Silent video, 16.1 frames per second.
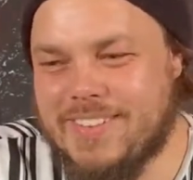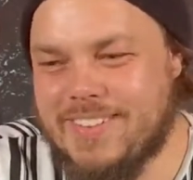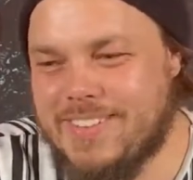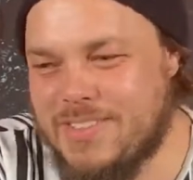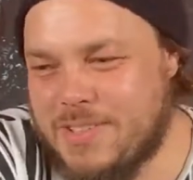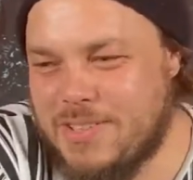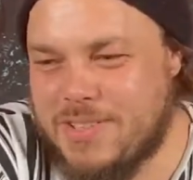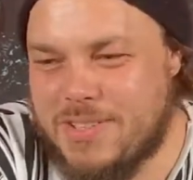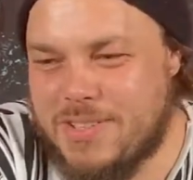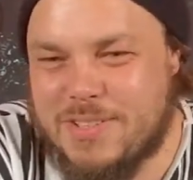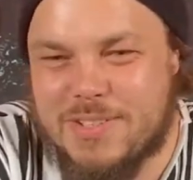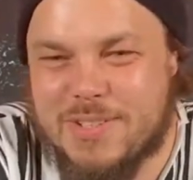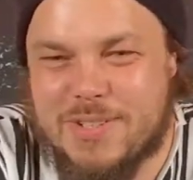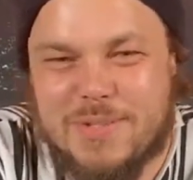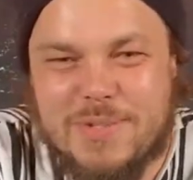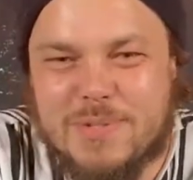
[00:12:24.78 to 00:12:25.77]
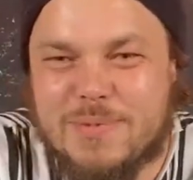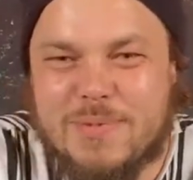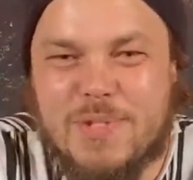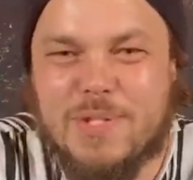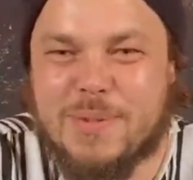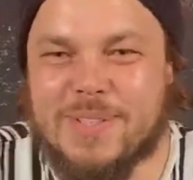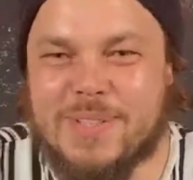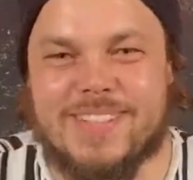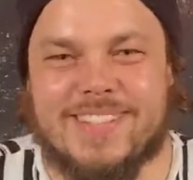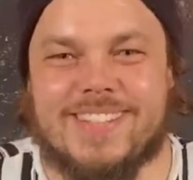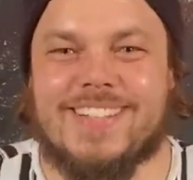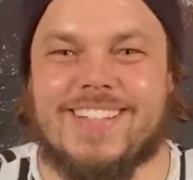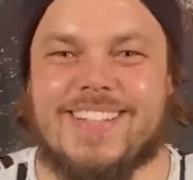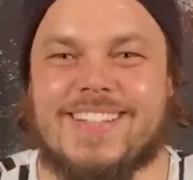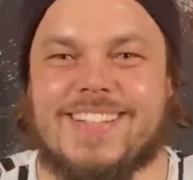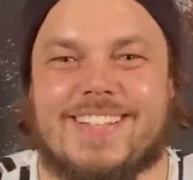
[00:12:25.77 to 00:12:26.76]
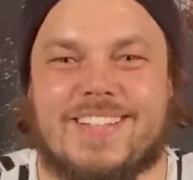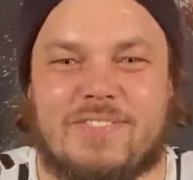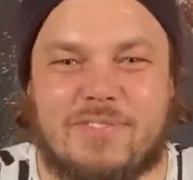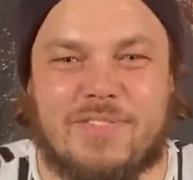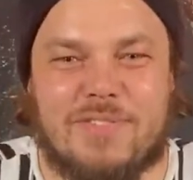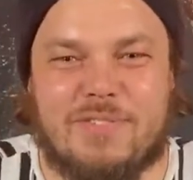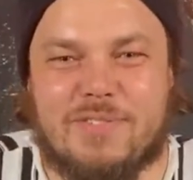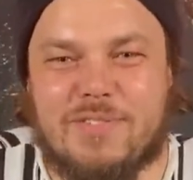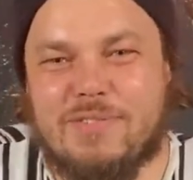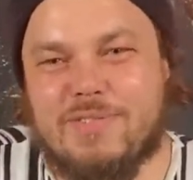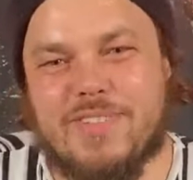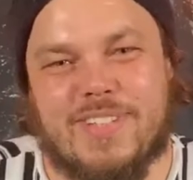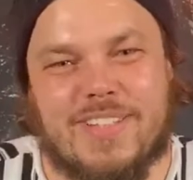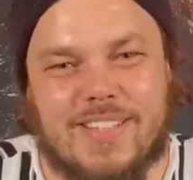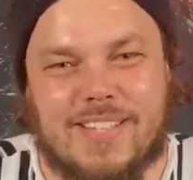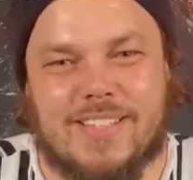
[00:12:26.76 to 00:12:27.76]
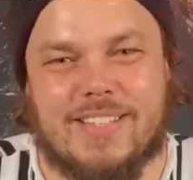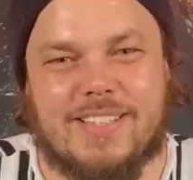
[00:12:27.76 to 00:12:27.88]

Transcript: you should just do it. Like if you feel like